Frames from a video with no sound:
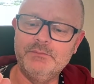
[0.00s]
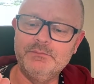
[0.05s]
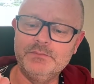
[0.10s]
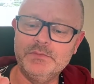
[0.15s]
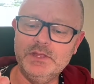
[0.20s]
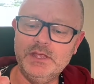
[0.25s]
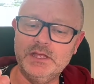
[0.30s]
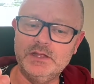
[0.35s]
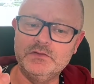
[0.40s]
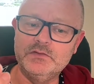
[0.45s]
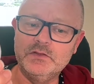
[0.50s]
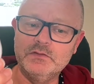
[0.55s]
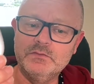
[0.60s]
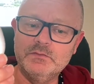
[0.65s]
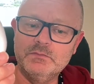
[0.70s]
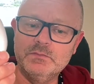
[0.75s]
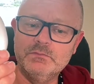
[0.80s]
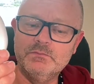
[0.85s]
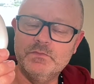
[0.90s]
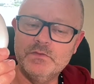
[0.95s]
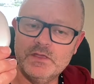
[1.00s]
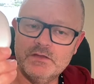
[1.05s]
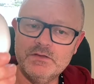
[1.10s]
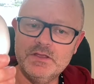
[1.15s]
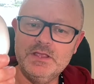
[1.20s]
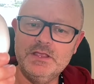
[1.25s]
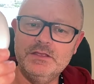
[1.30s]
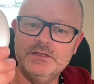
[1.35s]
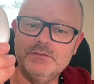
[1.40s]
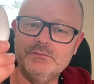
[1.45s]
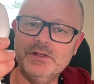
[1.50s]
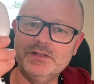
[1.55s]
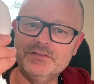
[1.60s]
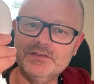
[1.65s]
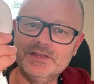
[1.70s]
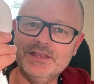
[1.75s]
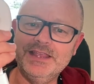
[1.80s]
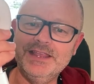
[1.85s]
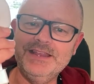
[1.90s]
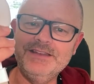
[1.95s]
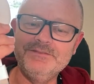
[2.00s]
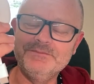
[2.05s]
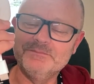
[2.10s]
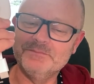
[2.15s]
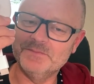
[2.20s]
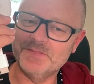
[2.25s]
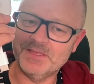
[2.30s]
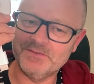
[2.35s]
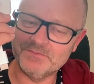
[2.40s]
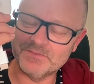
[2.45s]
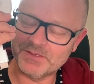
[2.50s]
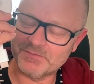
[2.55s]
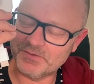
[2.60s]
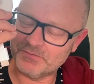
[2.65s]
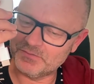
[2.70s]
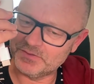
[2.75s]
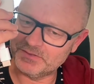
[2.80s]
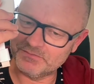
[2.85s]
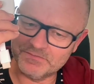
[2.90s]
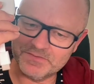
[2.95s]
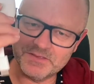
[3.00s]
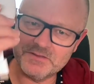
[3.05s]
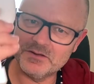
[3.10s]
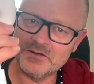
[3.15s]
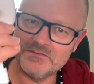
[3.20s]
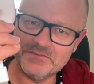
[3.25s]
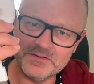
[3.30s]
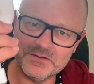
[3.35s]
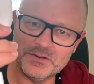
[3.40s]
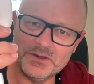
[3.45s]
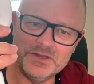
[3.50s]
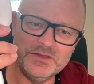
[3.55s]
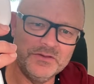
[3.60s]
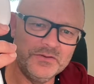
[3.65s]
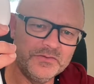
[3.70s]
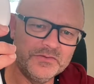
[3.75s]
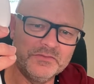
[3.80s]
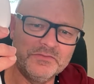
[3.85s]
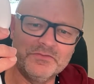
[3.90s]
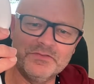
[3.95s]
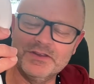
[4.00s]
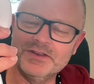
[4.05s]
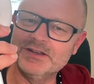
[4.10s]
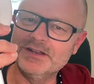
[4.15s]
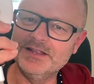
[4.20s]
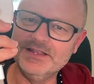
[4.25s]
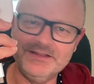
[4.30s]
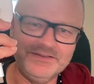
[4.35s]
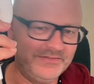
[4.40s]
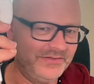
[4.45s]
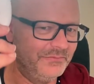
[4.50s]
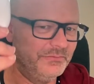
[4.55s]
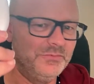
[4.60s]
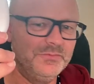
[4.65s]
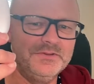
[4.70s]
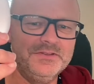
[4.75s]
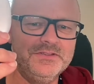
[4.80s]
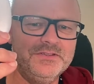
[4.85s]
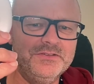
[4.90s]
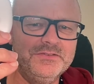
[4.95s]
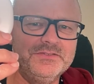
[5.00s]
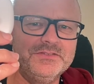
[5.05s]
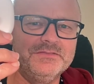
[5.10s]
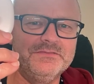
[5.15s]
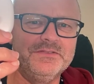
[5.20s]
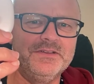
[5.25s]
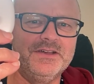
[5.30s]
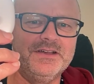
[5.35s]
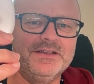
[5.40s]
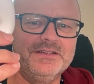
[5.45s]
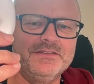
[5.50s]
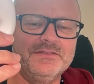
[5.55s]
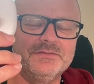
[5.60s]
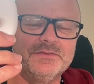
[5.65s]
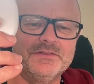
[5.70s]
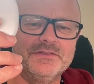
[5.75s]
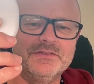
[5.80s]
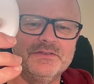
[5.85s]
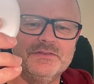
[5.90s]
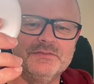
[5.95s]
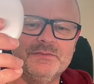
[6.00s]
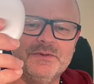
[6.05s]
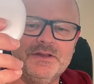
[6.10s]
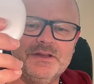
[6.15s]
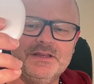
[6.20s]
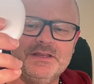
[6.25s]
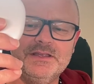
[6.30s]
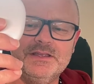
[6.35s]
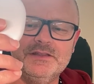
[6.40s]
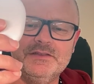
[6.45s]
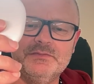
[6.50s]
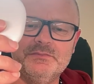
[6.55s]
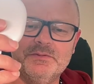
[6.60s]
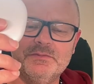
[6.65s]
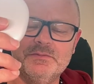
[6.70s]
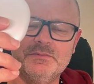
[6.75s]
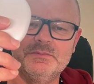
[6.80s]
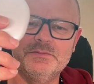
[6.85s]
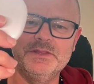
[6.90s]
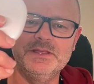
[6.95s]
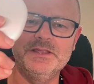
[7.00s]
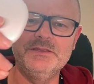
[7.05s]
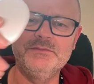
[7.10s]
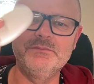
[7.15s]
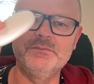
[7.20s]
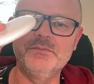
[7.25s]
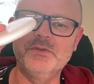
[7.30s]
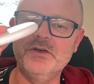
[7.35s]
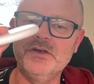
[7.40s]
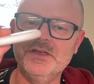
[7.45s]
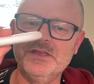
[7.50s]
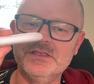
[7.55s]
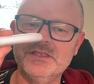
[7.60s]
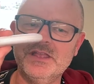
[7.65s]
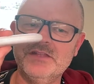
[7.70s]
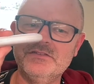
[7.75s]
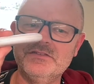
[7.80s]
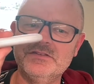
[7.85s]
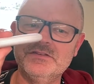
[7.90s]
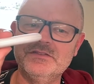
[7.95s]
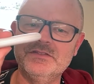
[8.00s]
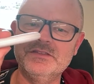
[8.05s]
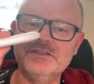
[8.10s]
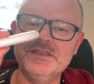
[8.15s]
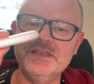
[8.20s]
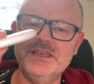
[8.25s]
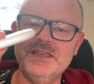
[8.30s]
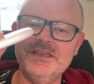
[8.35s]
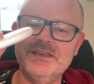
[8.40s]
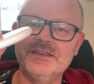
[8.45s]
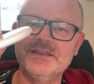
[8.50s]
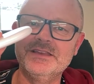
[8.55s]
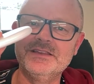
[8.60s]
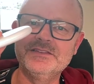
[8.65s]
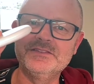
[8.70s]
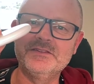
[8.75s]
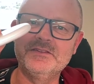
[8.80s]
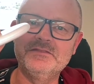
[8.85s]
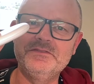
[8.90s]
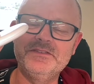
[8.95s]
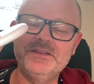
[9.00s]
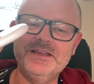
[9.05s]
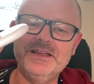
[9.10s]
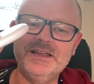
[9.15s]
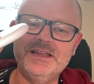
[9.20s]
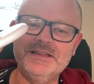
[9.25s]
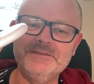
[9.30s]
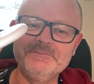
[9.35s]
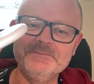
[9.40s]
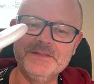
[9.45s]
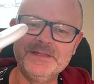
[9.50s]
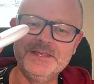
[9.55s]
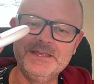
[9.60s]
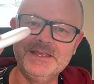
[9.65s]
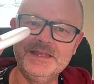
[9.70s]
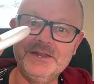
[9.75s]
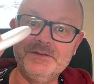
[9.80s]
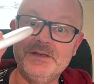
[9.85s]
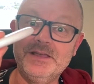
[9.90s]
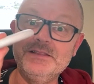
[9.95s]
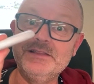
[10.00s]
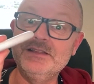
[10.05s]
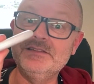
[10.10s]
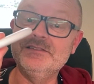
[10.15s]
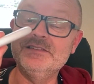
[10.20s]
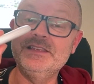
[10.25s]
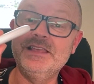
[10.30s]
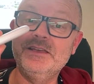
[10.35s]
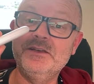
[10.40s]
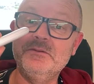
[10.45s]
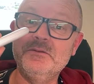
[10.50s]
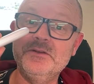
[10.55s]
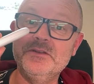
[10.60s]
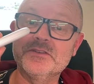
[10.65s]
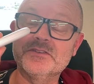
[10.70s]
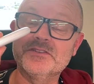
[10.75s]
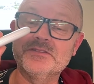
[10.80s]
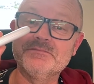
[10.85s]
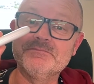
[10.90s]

it's once again, they've come up with a very, very user-friendly, simple-to-use device, which is why it's probably my gadget of the year so far. Anyway, let's see how it works.